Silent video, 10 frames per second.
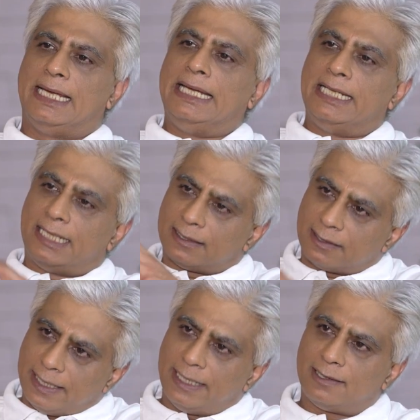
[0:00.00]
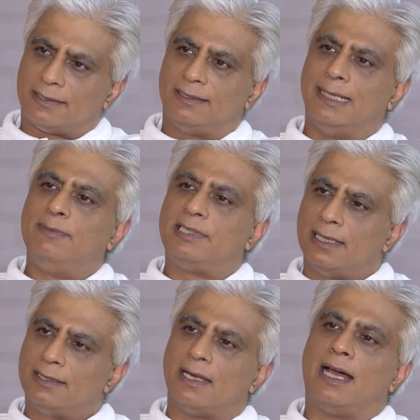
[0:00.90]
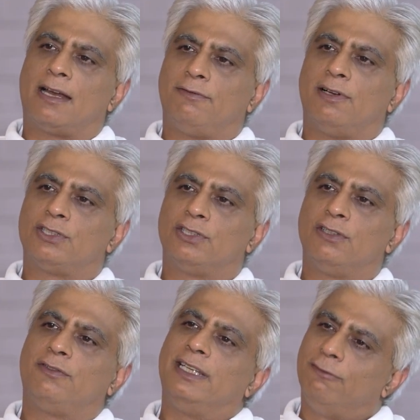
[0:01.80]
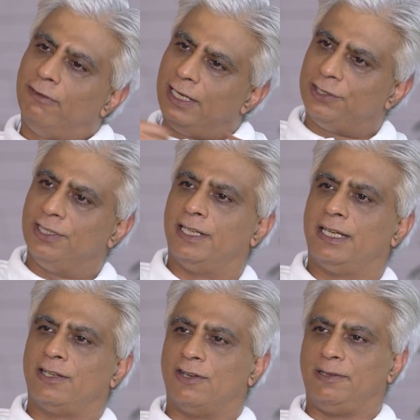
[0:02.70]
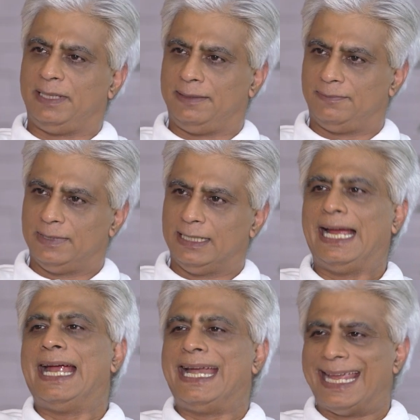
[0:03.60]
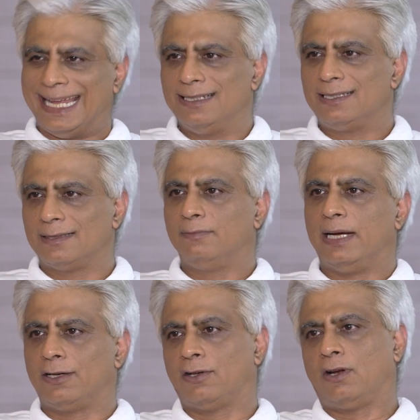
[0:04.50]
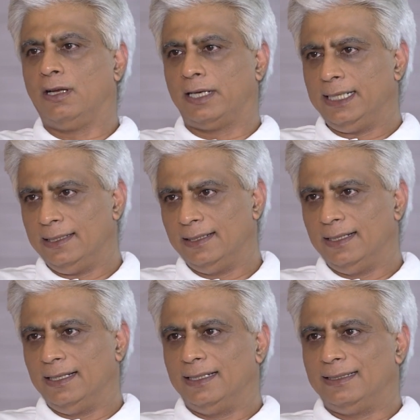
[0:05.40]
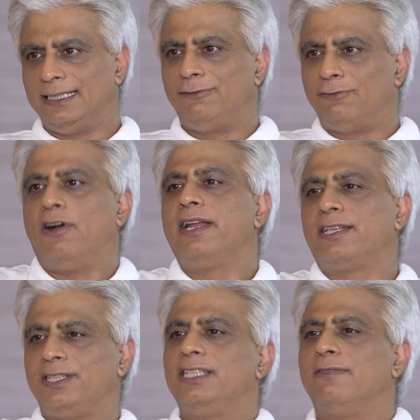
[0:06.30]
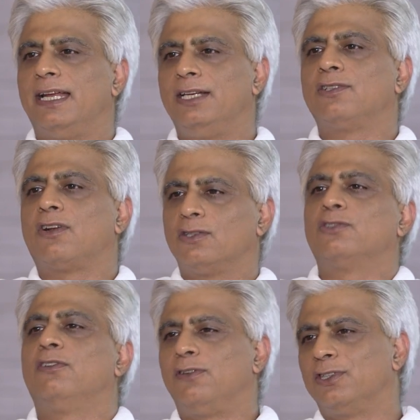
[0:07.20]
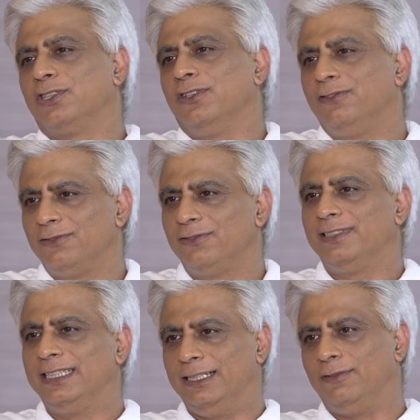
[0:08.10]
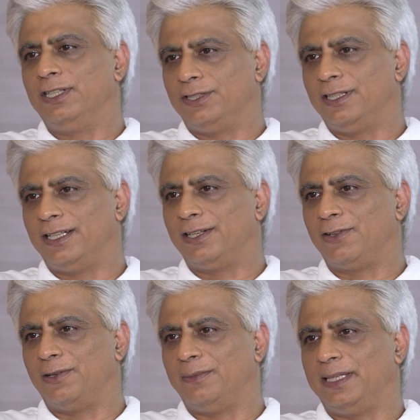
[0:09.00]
Interest rates themselves are a function of inflation in an economy, and hence by corollary the foreign exchange values are also a function of the inflation in an economy.